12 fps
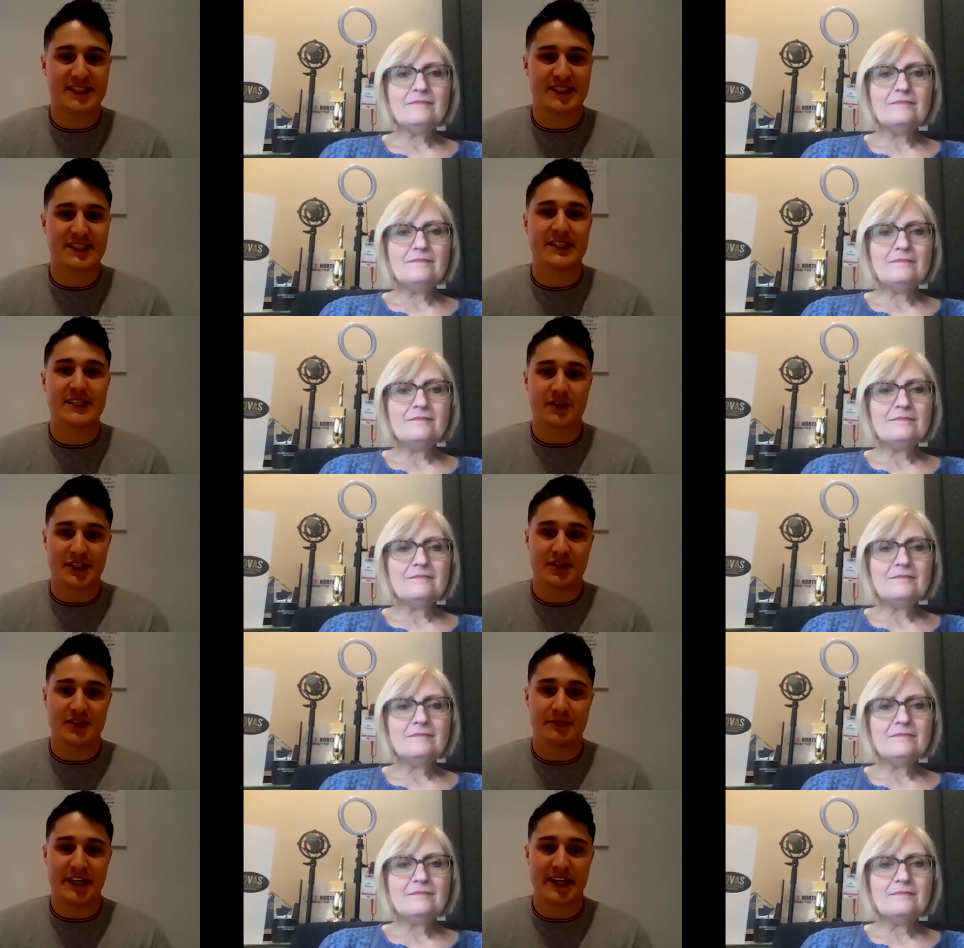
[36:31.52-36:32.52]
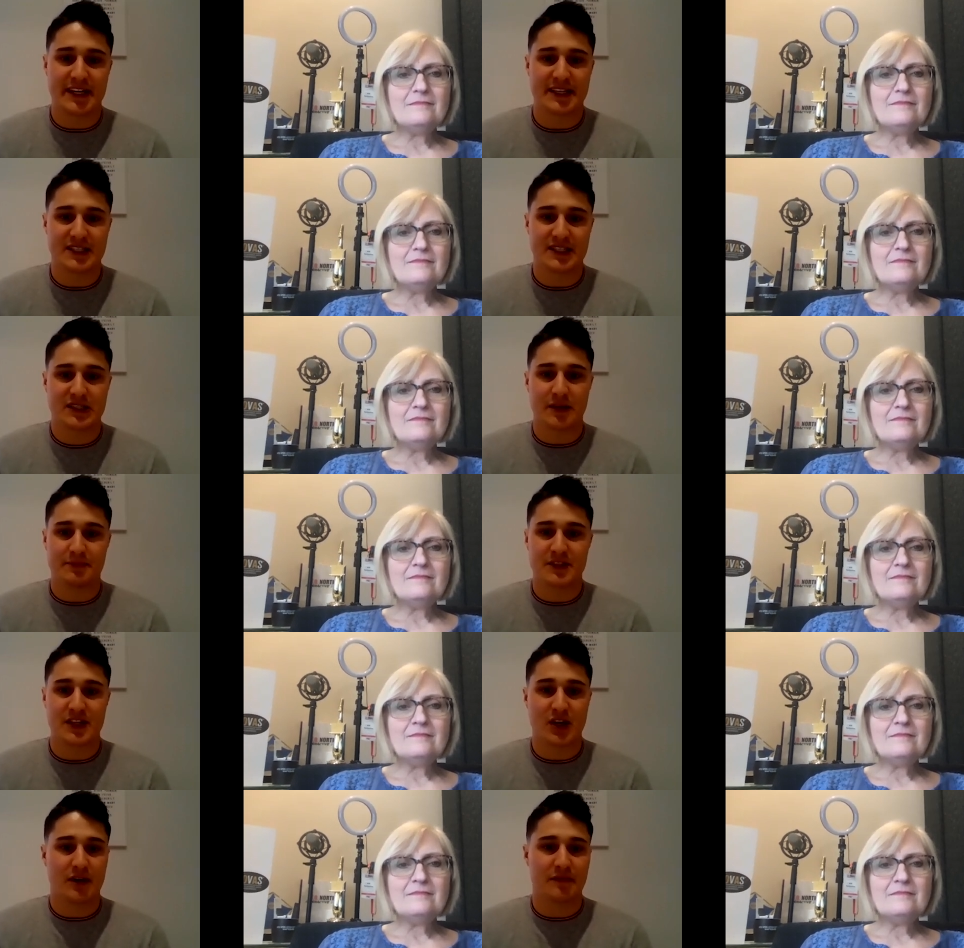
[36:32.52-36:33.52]
Speaker 1: the secret to beginning a
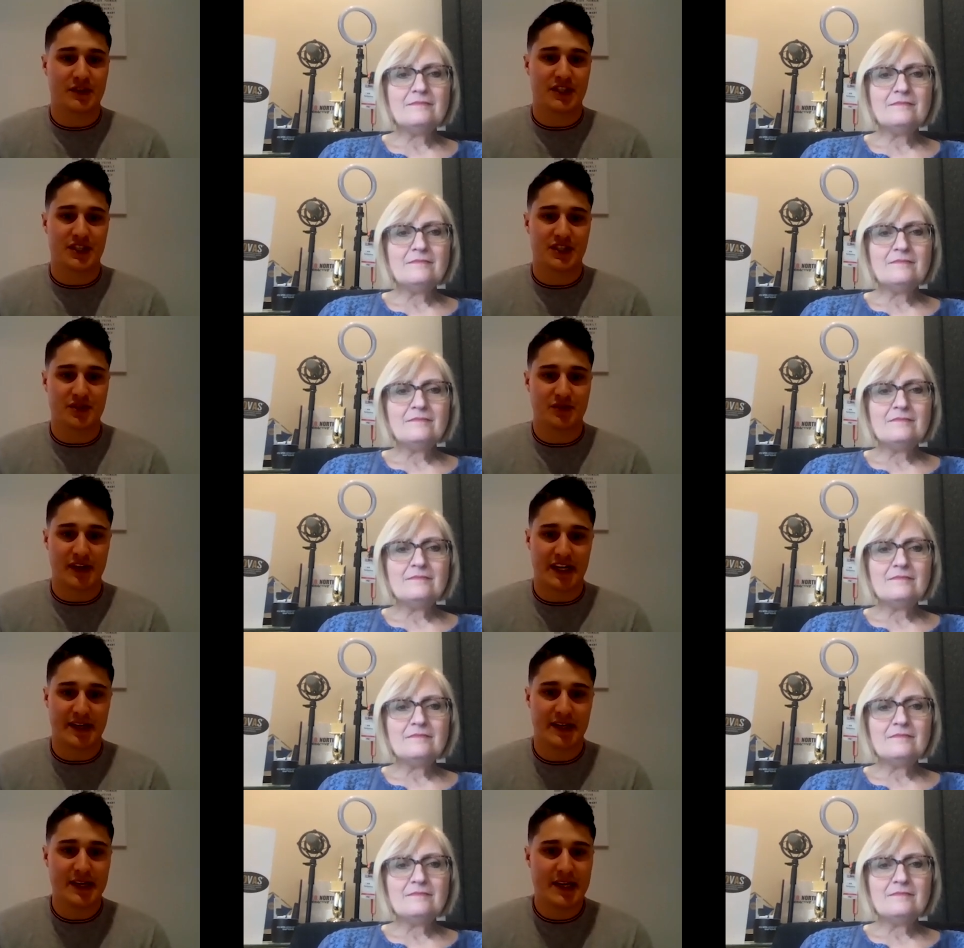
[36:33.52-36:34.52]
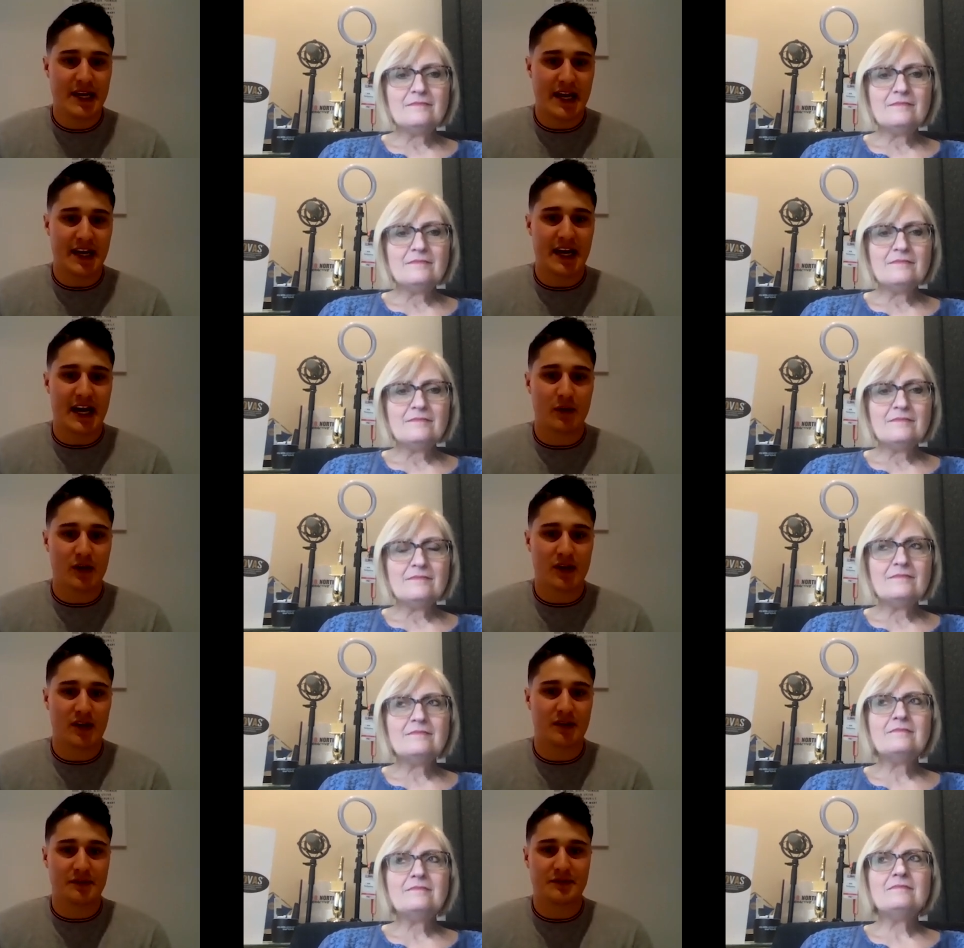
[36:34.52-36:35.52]
script in a conversational read, and how
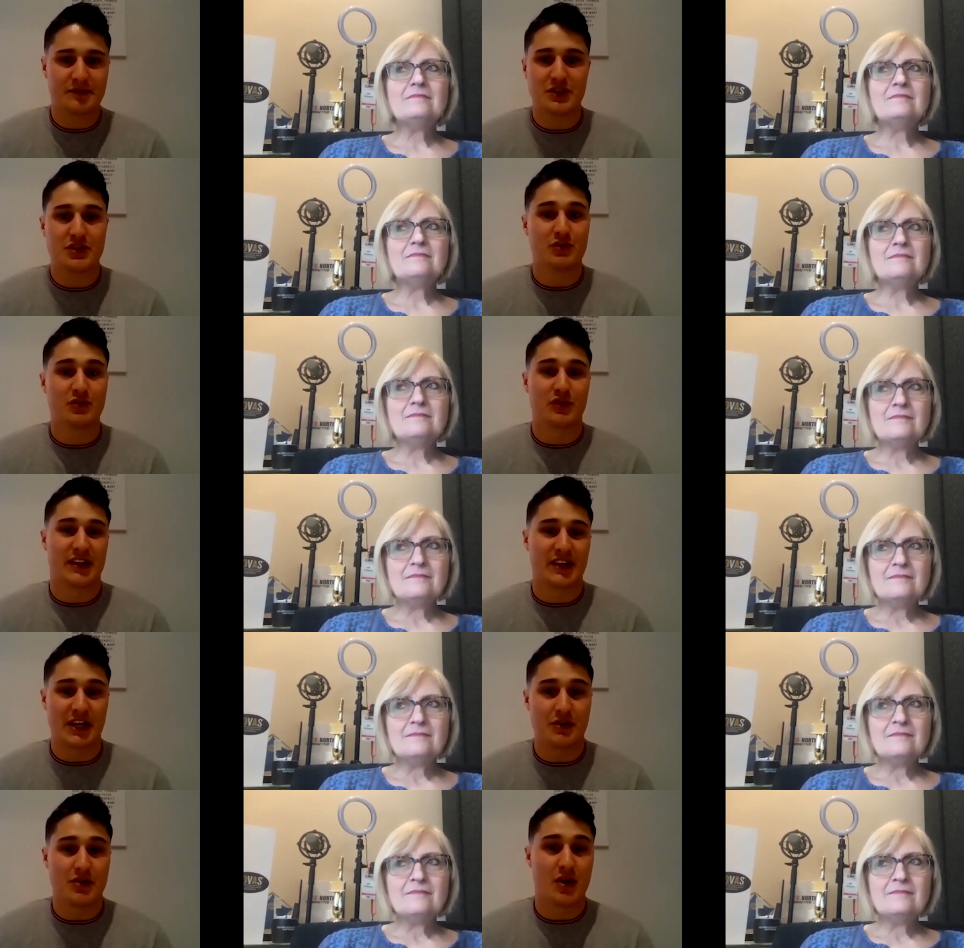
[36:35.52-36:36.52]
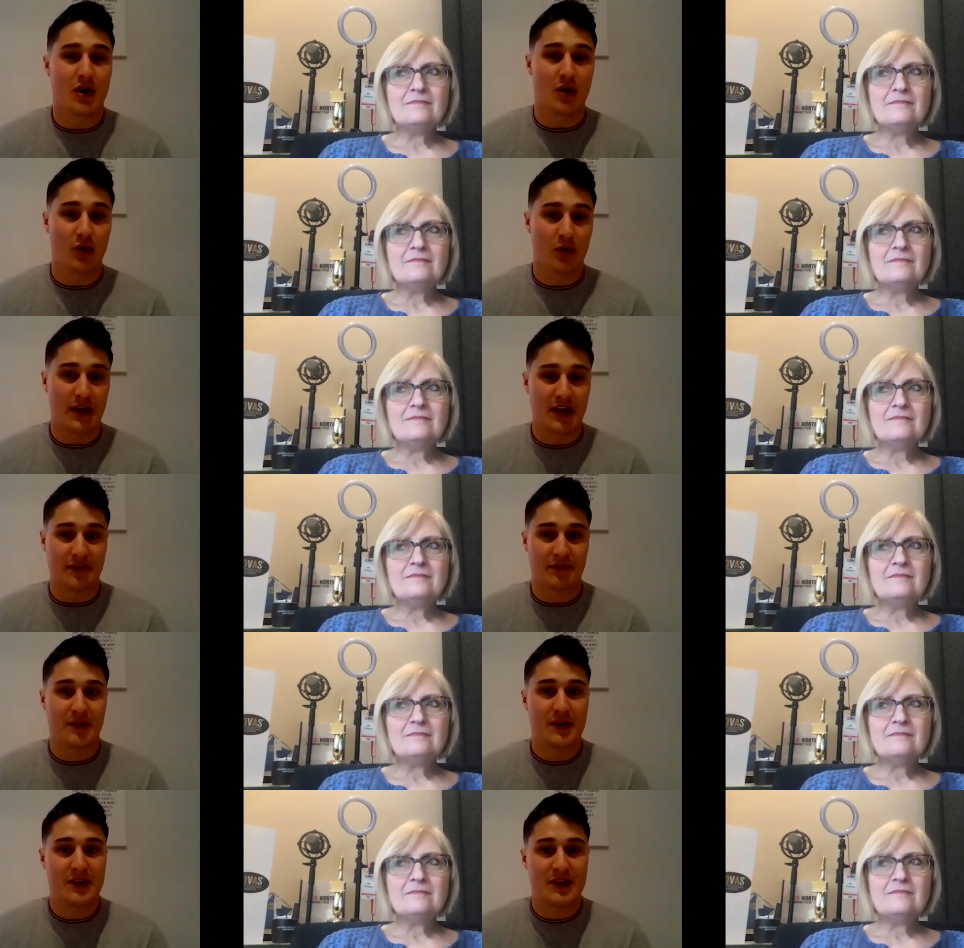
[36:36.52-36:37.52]
will you really know
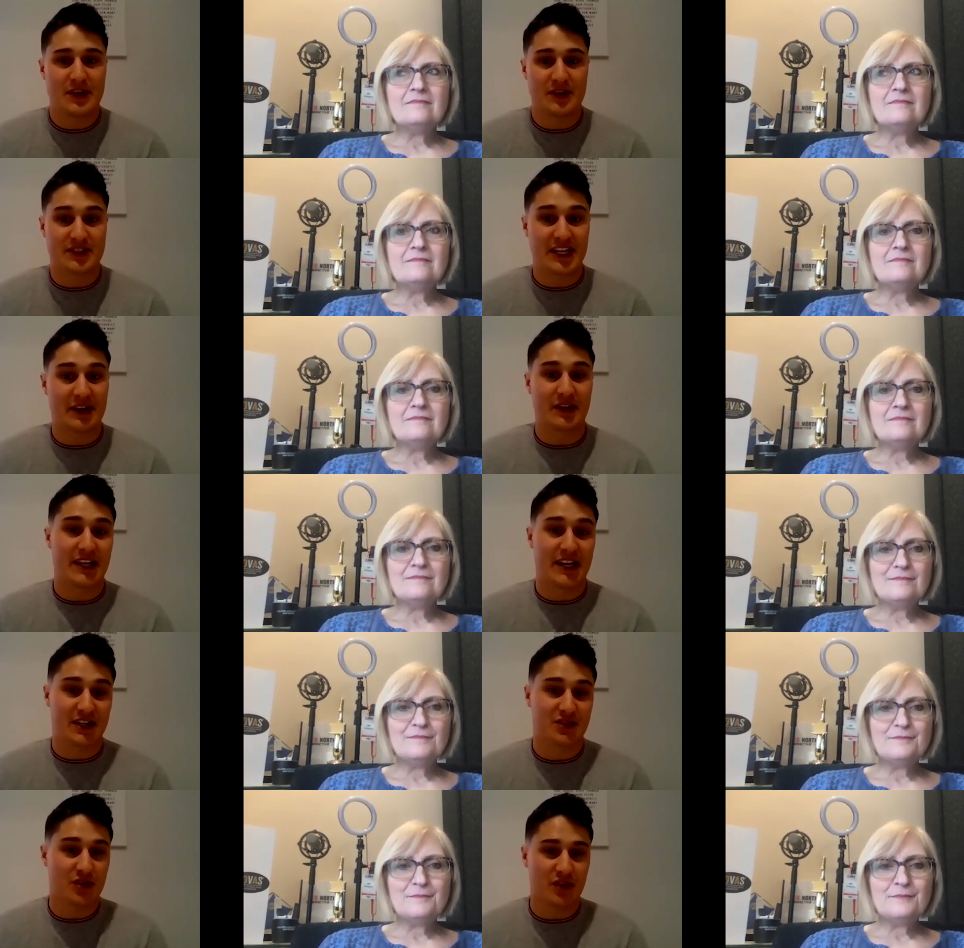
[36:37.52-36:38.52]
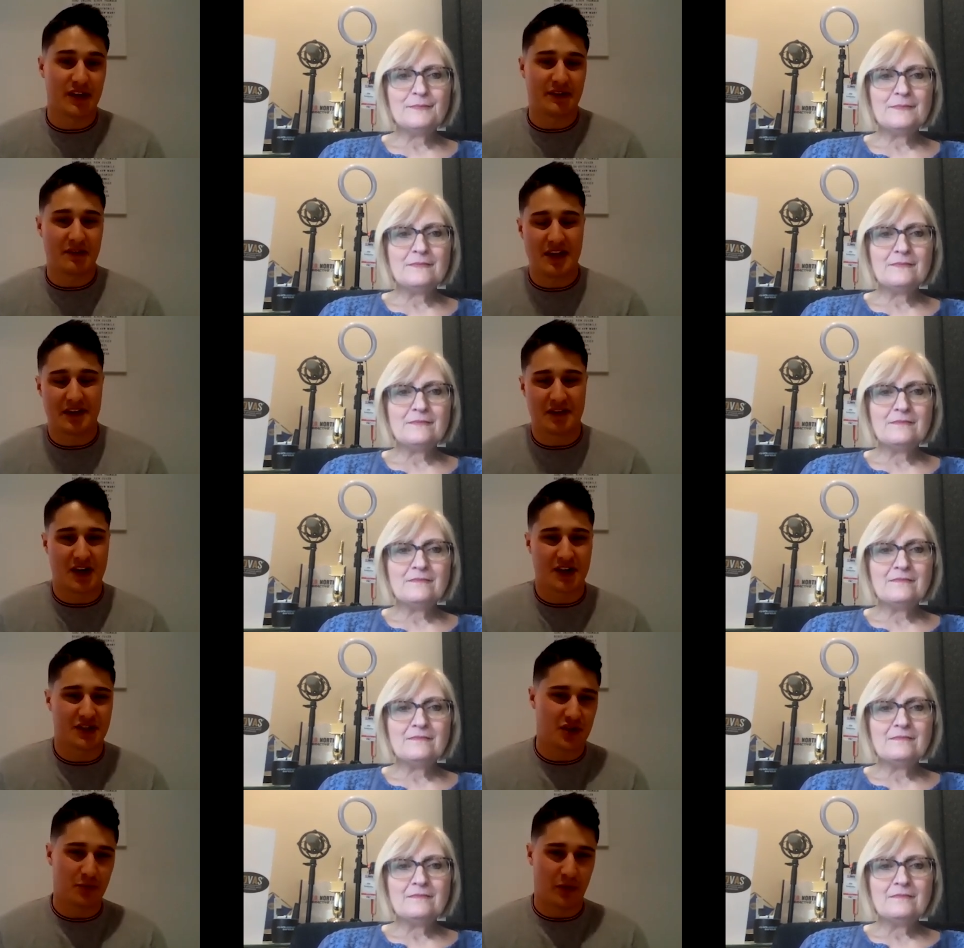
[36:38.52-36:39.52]
if you're sounding natural and, and
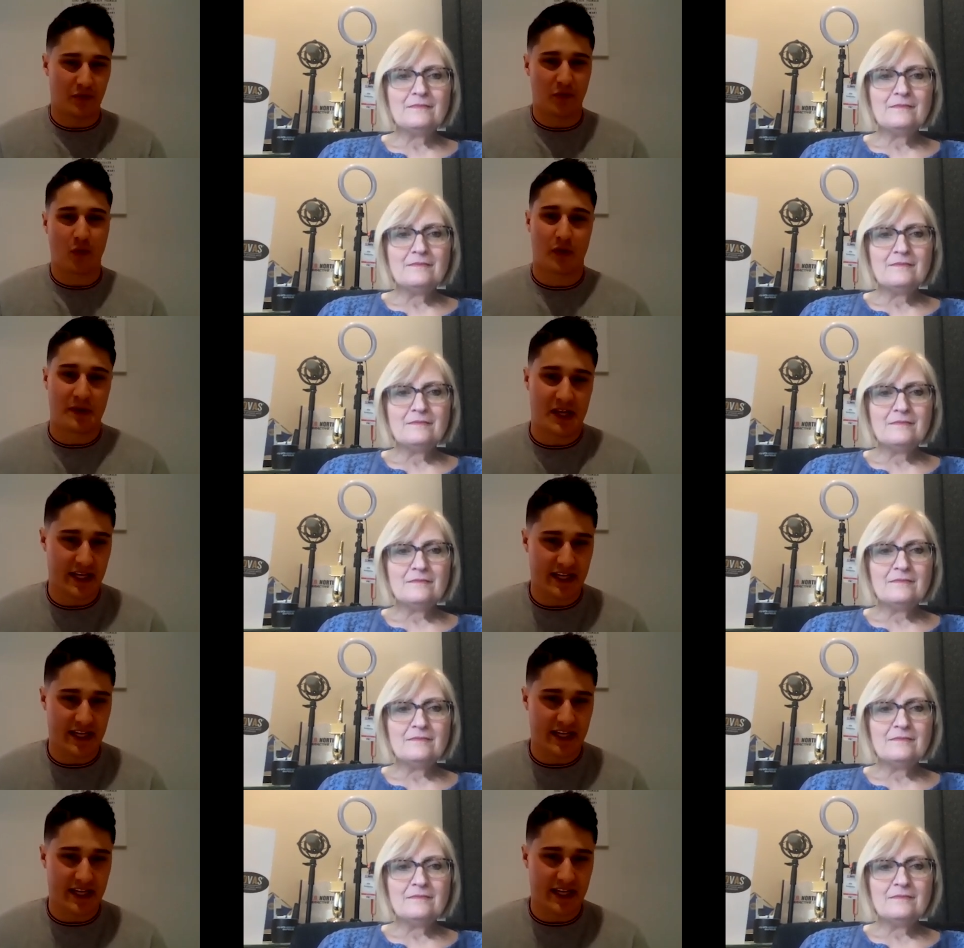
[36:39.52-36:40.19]
not too performy?